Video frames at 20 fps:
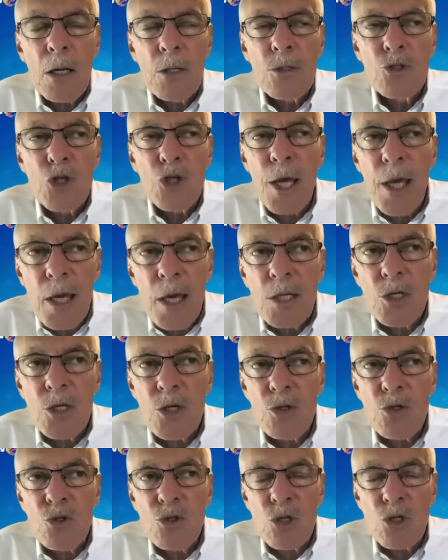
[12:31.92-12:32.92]

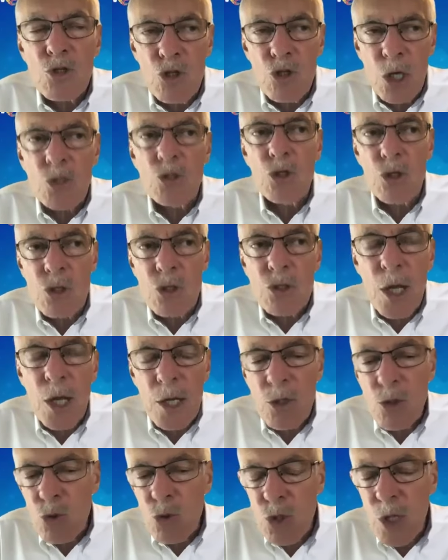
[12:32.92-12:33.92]
JAT suggested that I
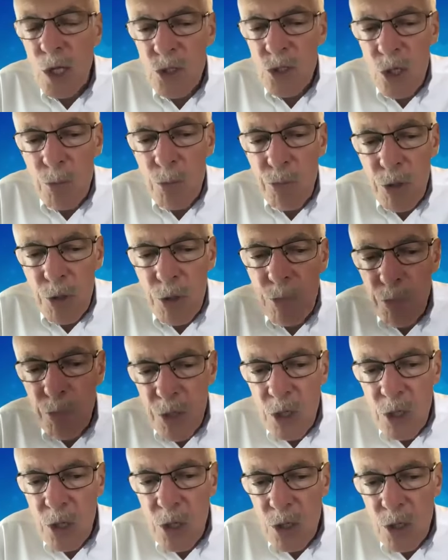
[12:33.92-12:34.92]
use that template
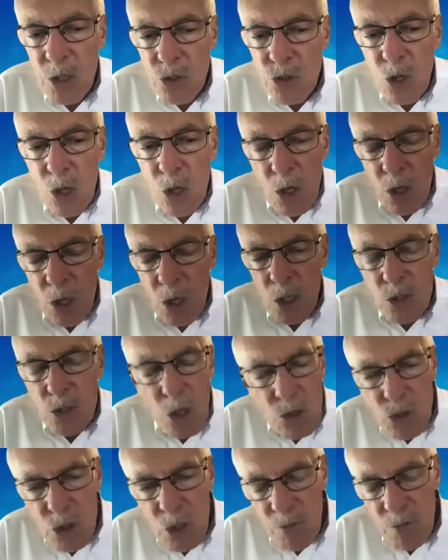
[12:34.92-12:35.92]
because it
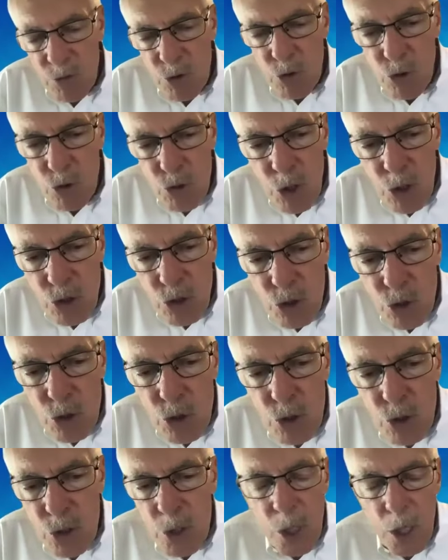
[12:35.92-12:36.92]
does give a
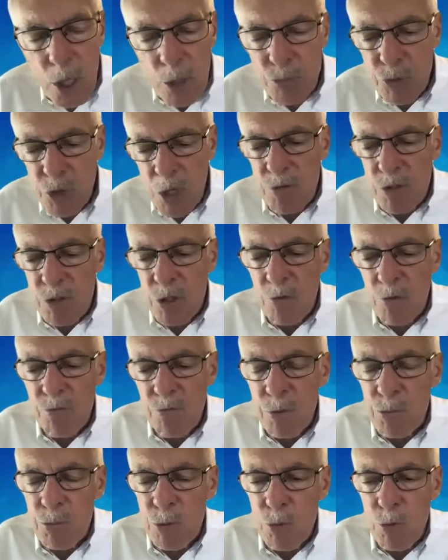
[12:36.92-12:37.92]
structure. It helps everything
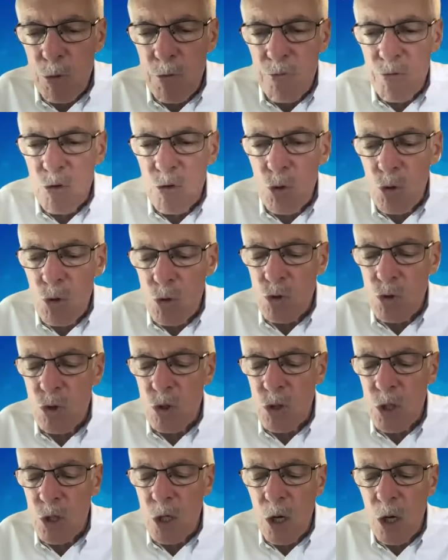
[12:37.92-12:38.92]
from the review to
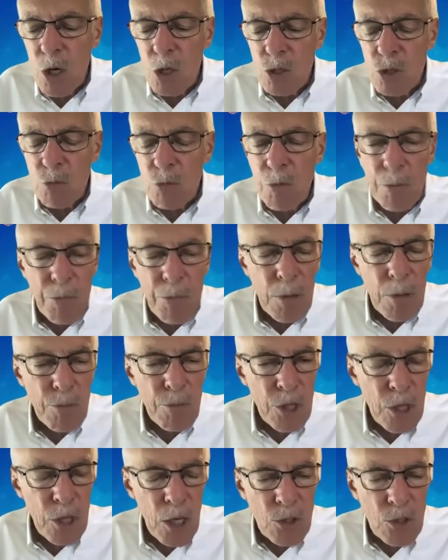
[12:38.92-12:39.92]
the ultimate
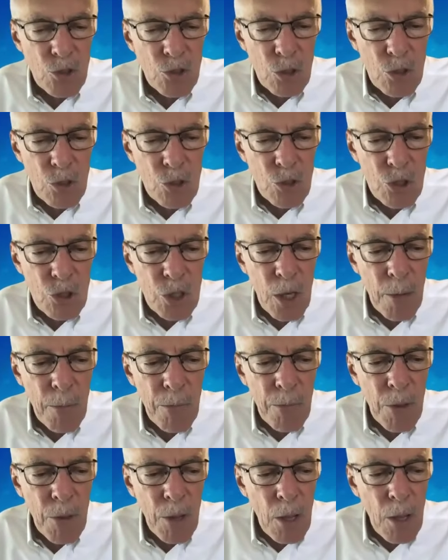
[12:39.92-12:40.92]
publication
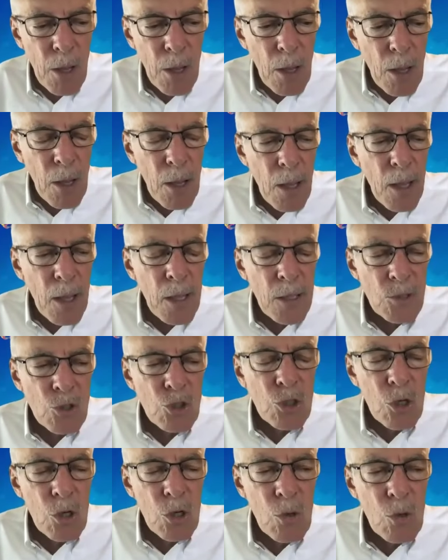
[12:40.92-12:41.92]
step. And
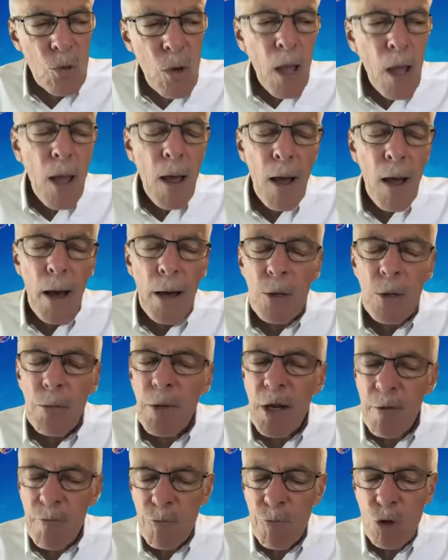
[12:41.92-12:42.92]
so I don't
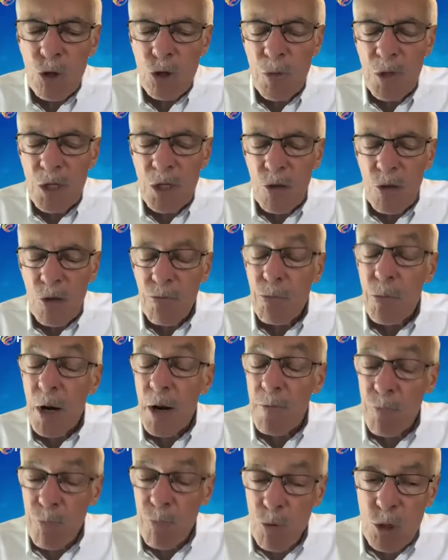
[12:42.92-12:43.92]
mean I forced myself, but I
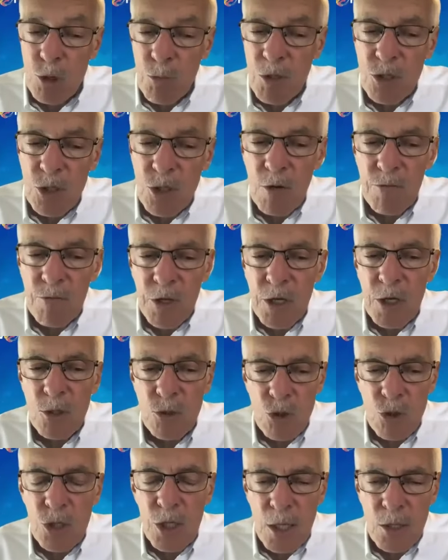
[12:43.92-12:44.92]
forced myself
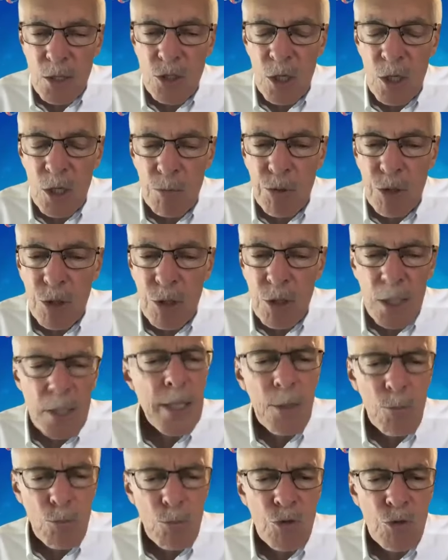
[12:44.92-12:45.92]
into that template, and
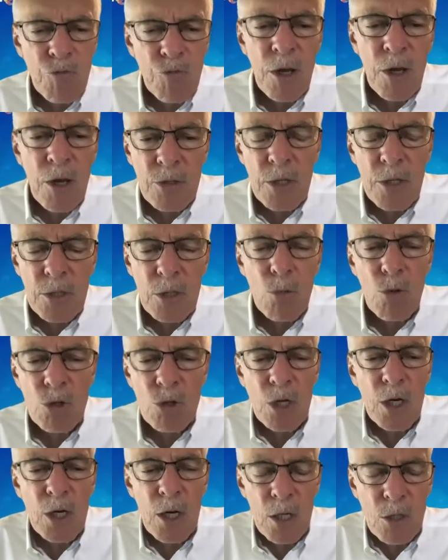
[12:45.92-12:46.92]
that was fine. There
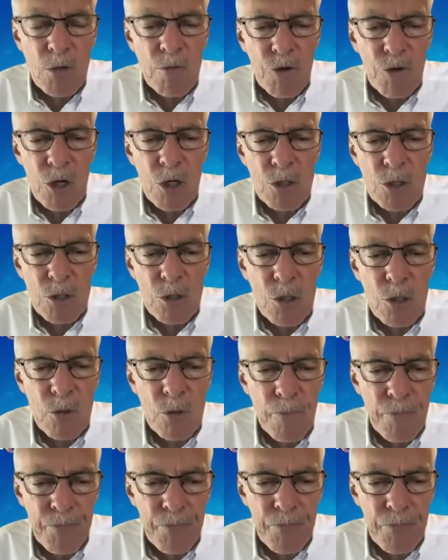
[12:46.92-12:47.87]
wasn't any difficulty there.